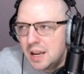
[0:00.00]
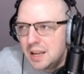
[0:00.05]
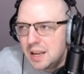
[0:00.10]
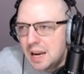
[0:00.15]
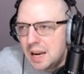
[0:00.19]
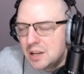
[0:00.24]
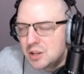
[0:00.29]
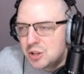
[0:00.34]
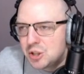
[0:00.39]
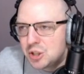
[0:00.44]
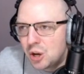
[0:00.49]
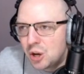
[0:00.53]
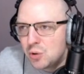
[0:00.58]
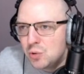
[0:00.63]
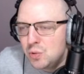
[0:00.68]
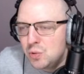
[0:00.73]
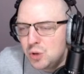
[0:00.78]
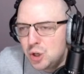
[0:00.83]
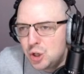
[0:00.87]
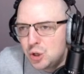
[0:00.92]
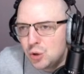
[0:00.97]
it's
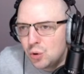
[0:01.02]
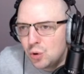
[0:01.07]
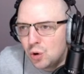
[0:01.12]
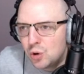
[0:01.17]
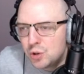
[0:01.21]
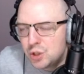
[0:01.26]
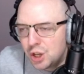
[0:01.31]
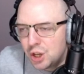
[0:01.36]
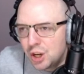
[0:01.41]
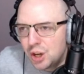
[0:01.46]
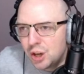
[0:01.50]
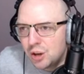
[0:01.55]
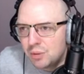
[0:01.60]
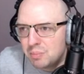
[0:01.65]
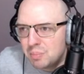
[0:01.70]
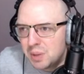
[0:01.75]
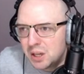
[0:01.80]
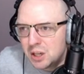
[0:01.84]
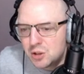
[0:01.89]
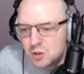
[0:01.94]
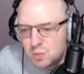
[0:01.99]
so short term
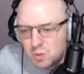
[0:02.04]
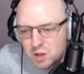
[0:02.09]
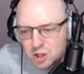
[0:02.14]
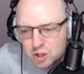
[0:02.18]
because we